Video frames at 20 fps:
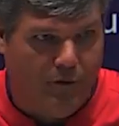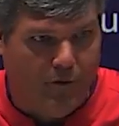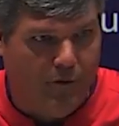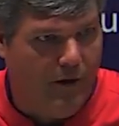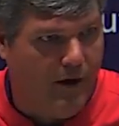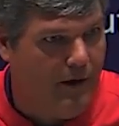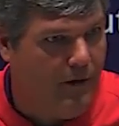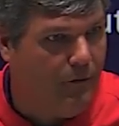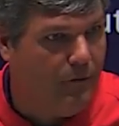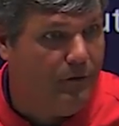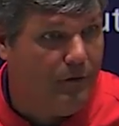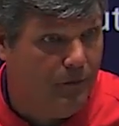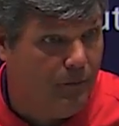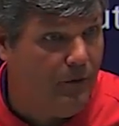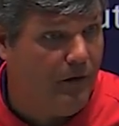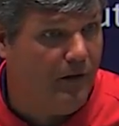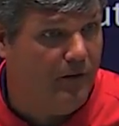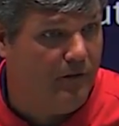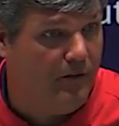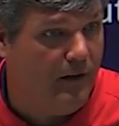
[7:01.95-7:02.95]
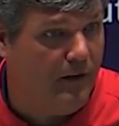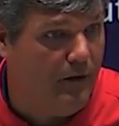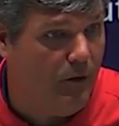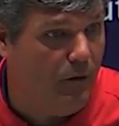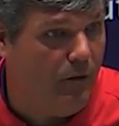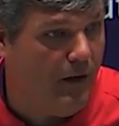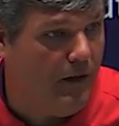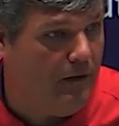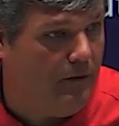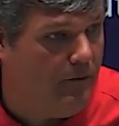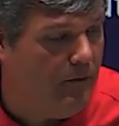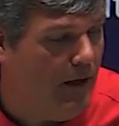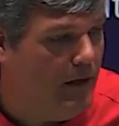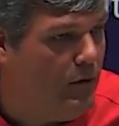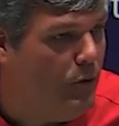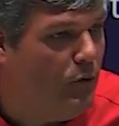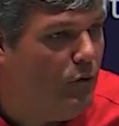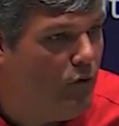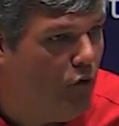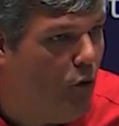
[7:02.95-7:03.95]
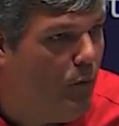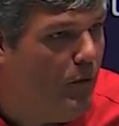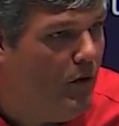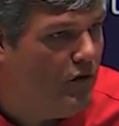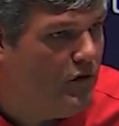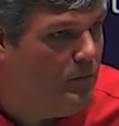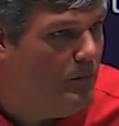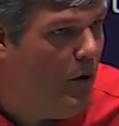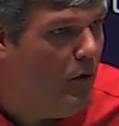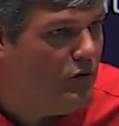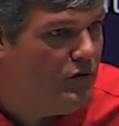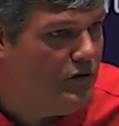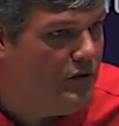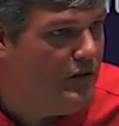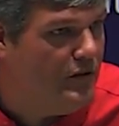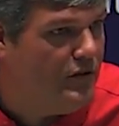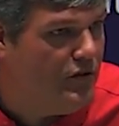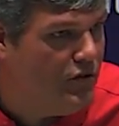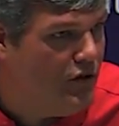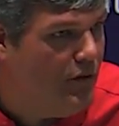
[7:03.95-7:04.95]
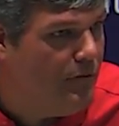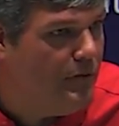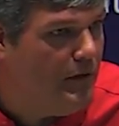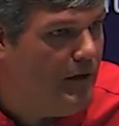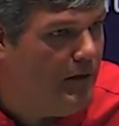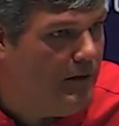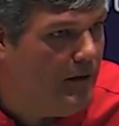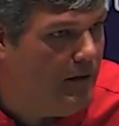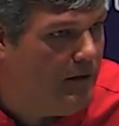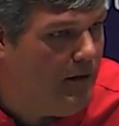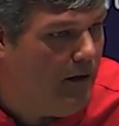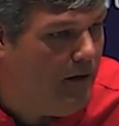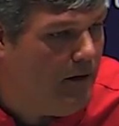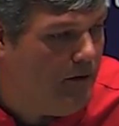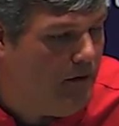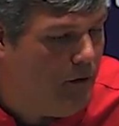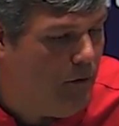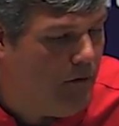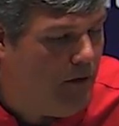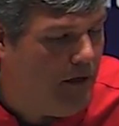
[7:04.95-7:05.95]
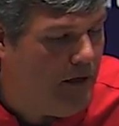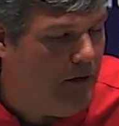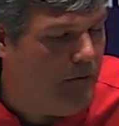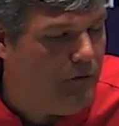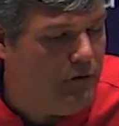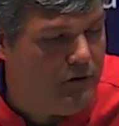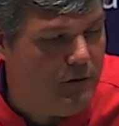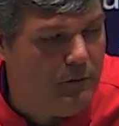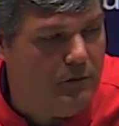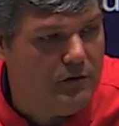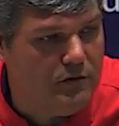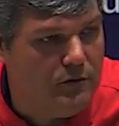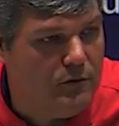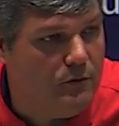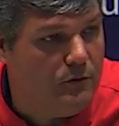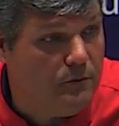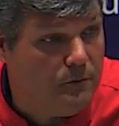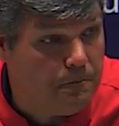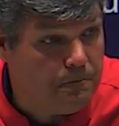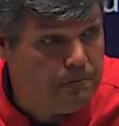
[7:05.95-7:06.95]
around because they do so much motion and shifting that they give you some issues.